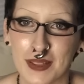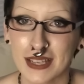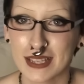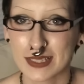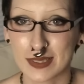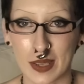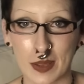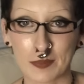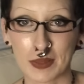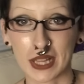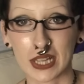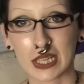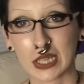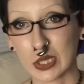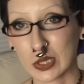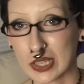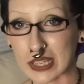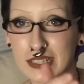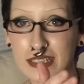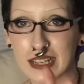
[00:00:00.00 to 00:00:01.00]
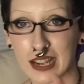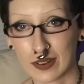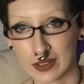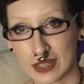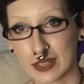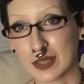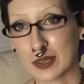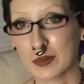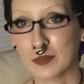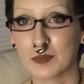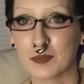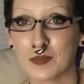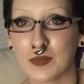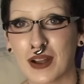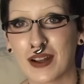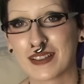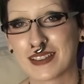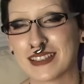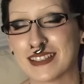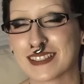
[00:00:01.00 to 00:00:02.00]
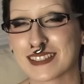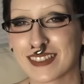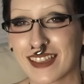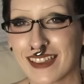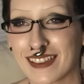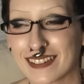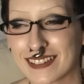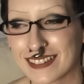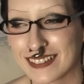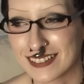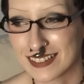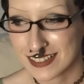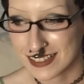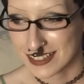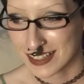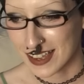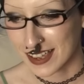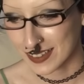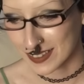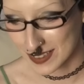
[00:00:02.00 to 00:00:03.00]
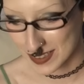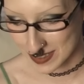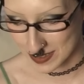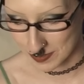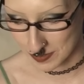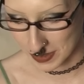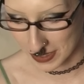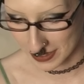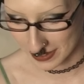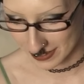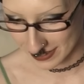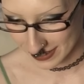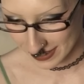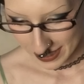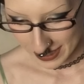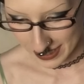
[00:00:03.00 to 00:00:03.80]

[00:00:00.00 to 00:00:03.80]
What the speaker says: So I'm like looking down at him while he's like saying this to me,